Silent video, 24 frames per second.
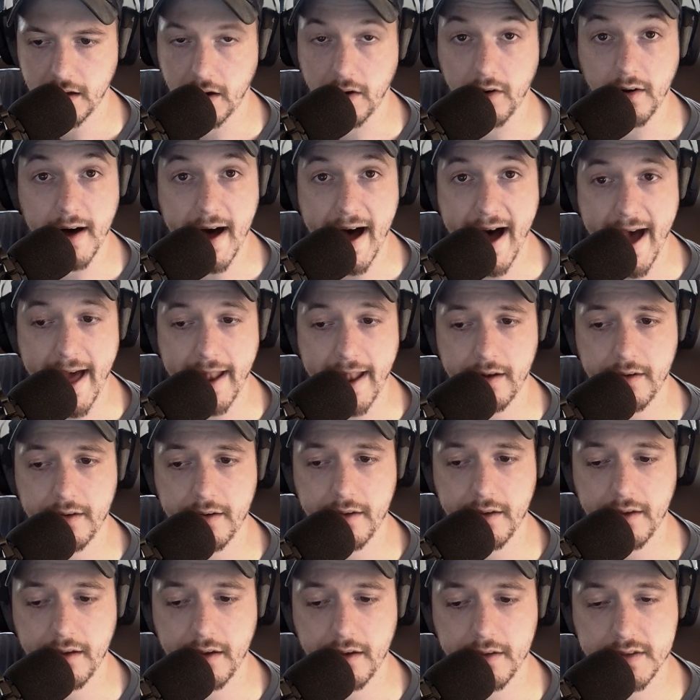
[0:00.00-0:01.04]
a lot,
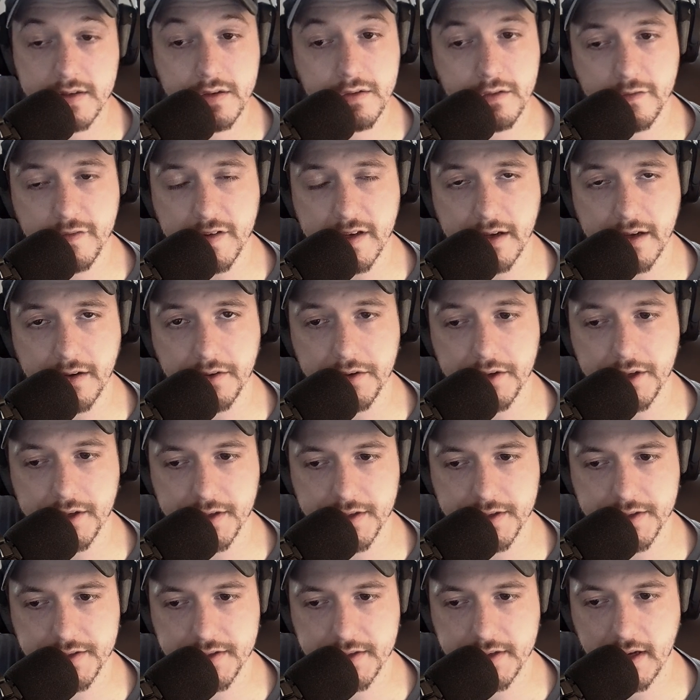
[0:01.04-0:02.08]
two
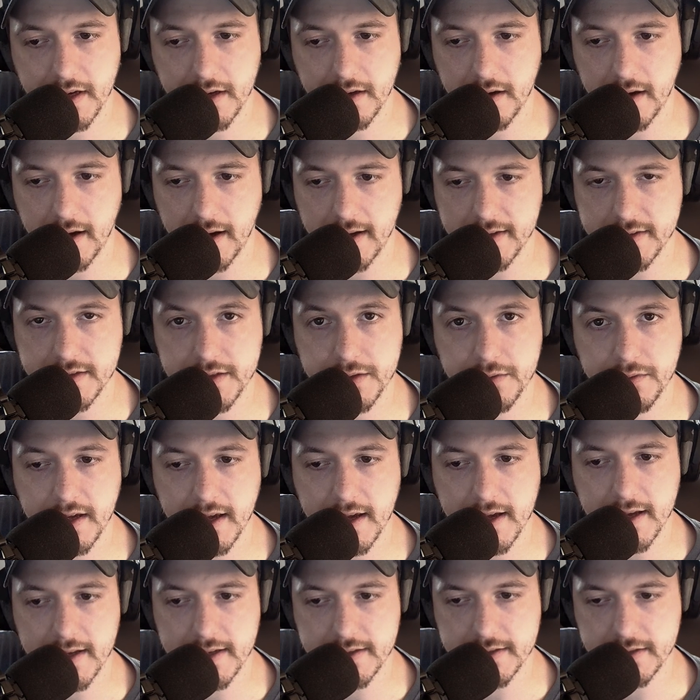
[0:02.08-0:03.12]
vehicles, uh, two
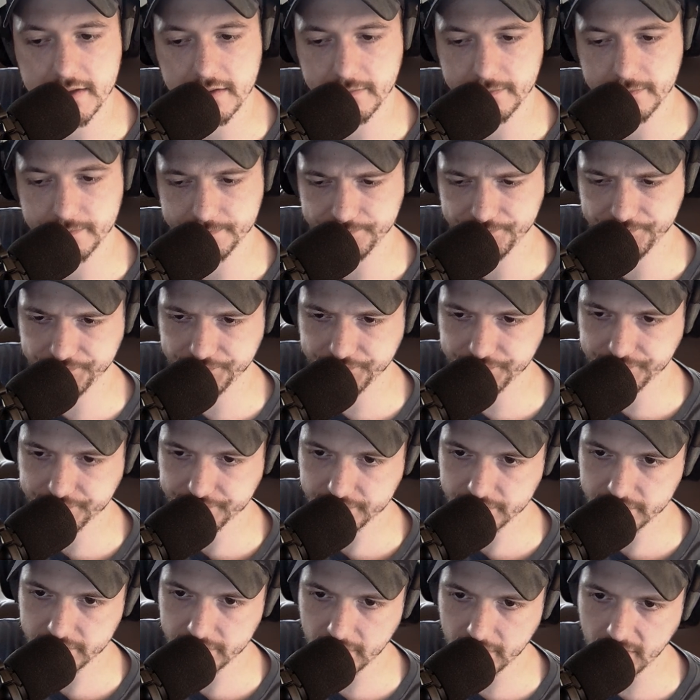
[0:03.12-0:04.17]
kids,
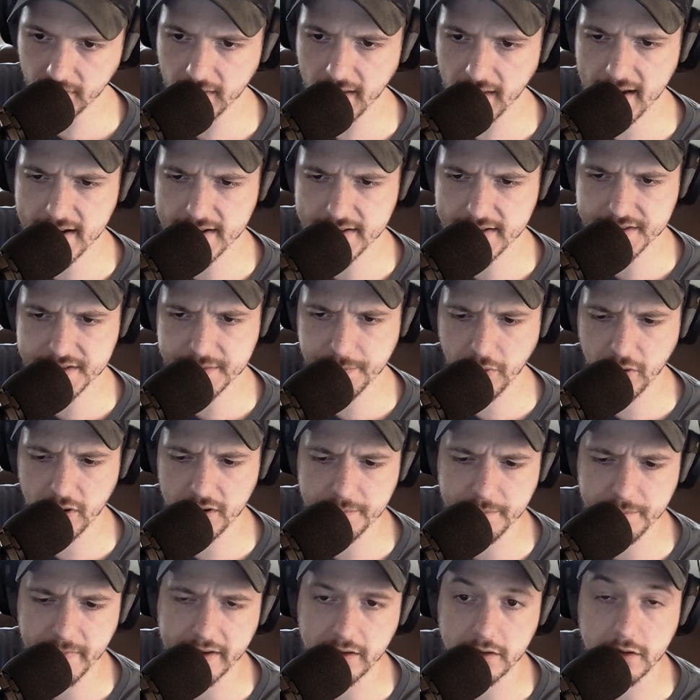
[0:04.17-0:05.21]
and
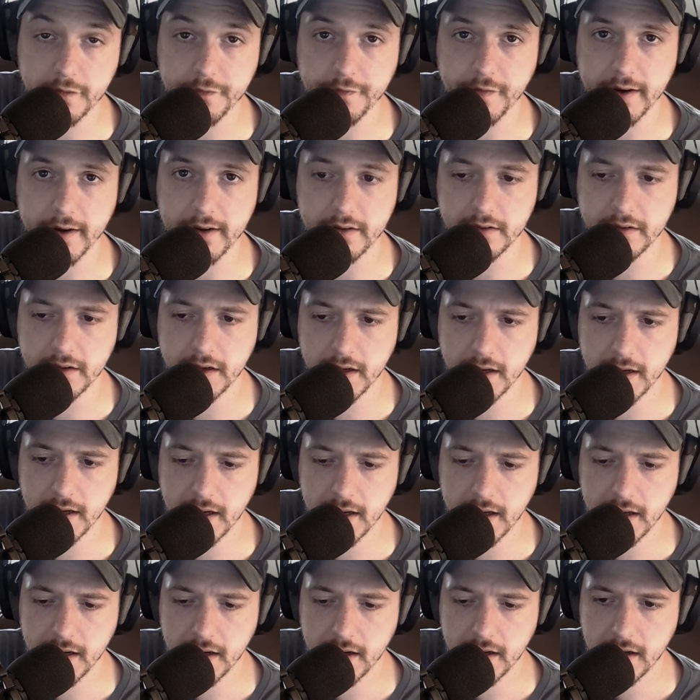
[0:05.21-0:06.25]
support my girlfriend,
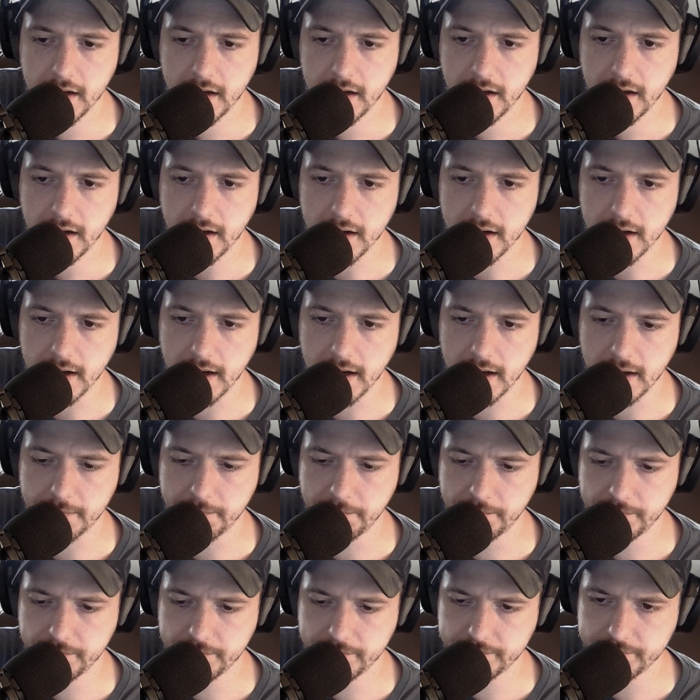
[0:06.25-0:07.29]
uh,
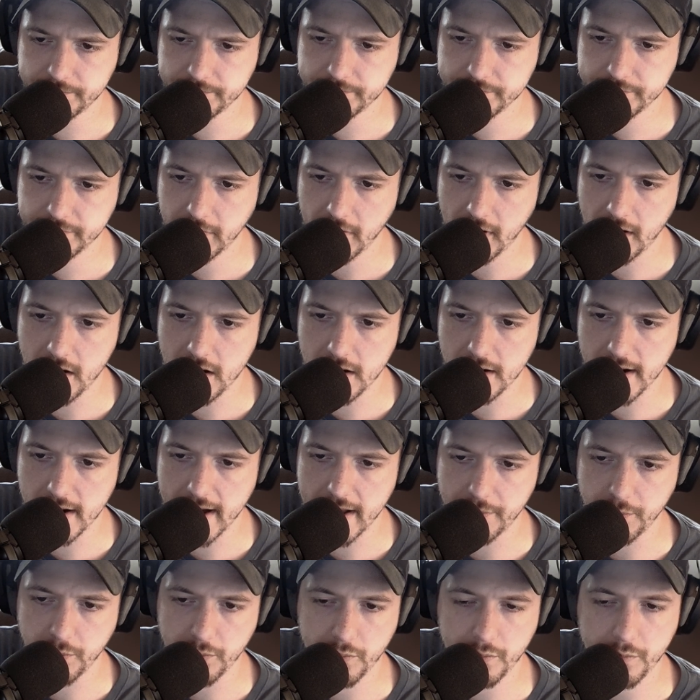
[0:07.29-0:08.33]
all
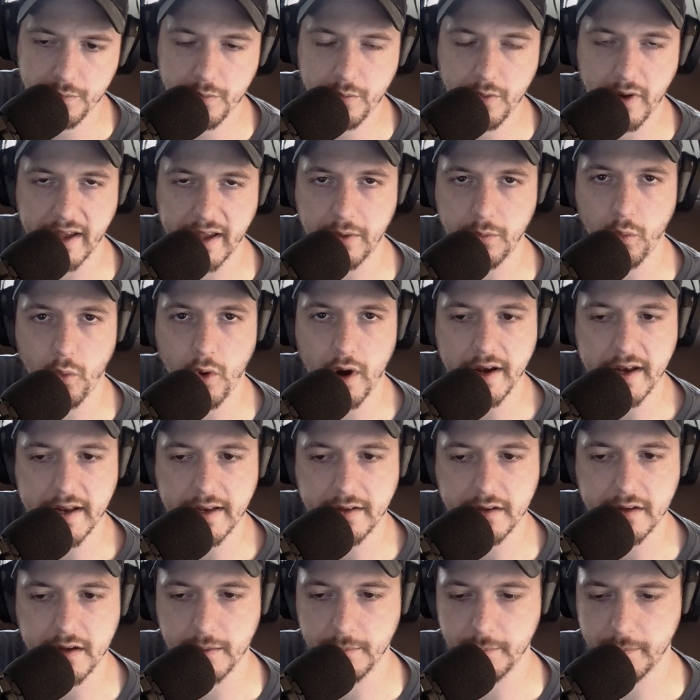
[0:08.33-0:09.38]
on like one
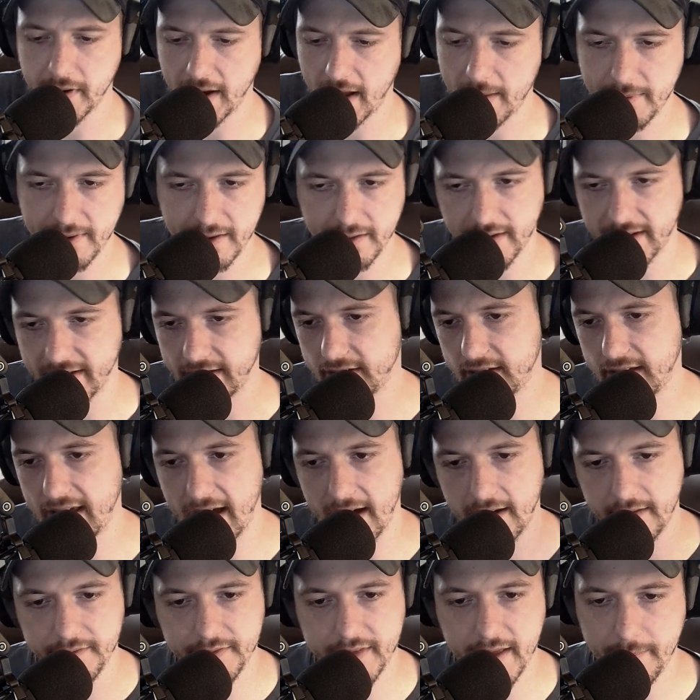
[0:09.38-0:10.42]
income. But I mean, like,
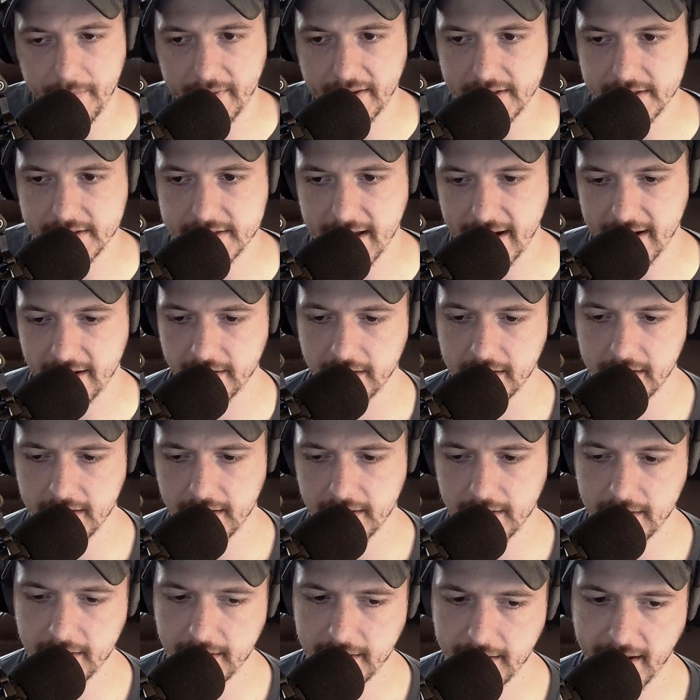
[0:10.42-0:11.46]
yeah. That being said,
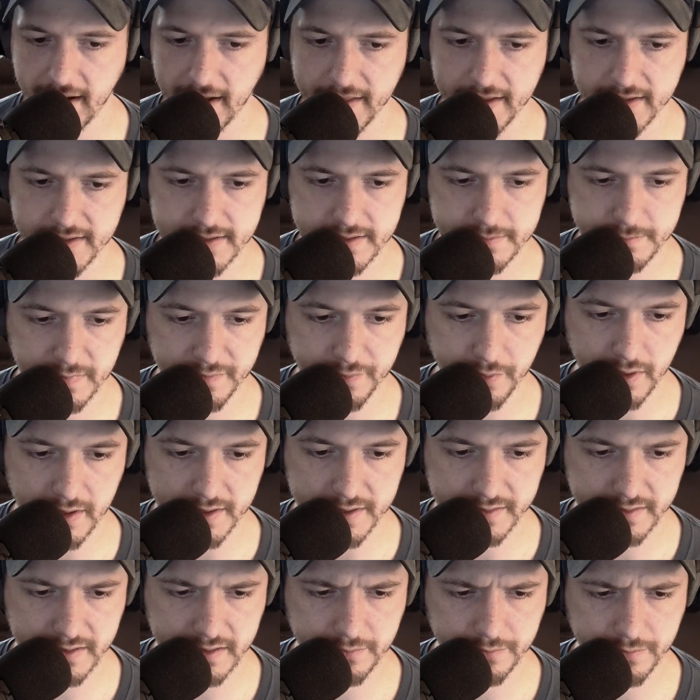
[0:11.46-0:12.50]
uh, that's
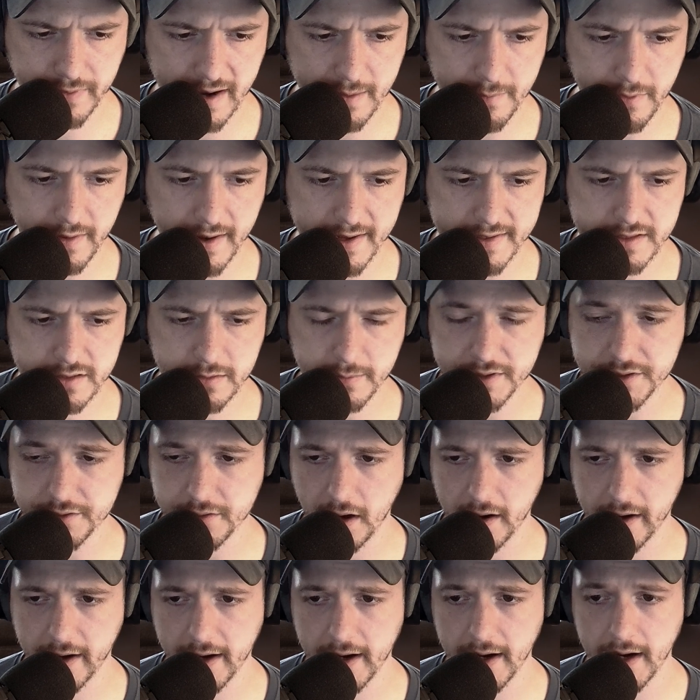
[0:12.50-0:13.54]
before I ramble on too much
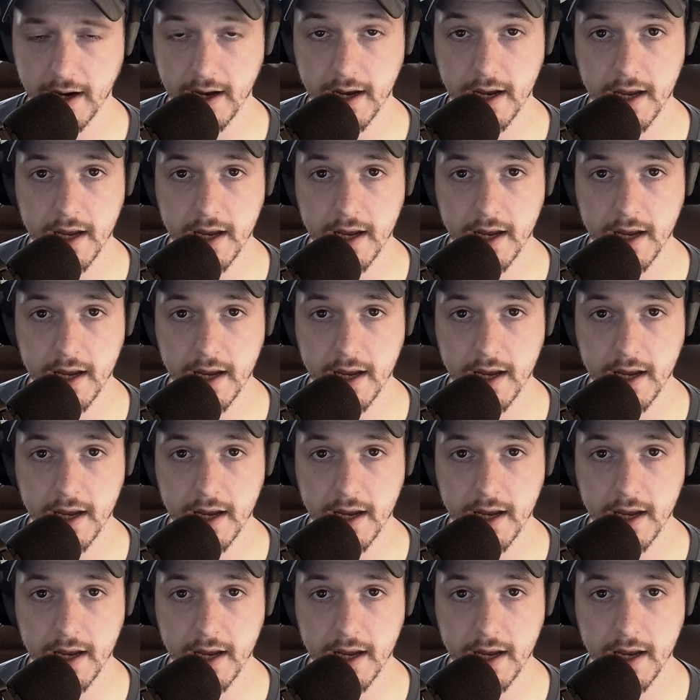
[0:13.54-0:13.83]
longer.